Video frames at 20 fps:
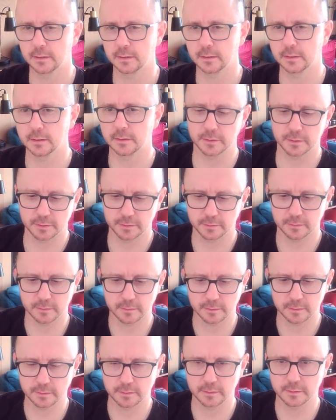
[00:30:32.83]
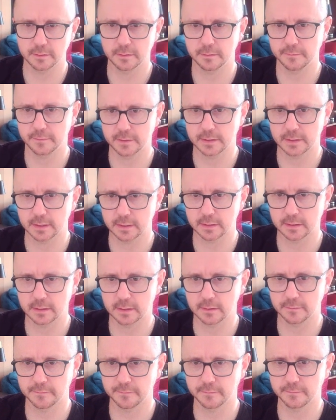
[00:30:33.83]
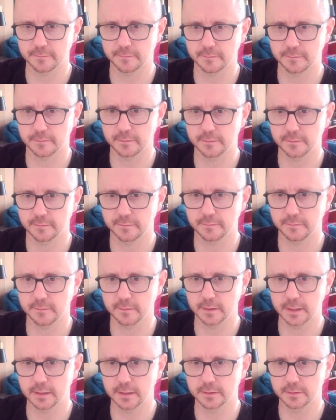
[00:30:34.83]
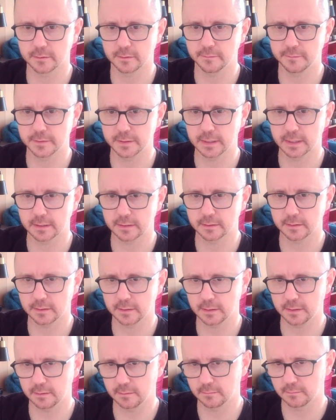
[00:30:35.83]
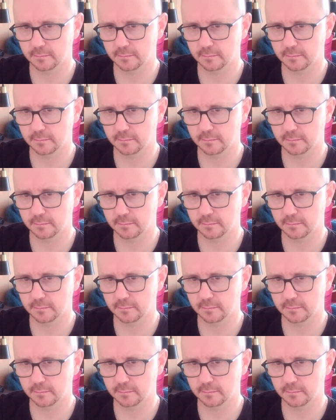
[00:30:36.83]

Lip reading: not sure if this has enough letters or if it's actually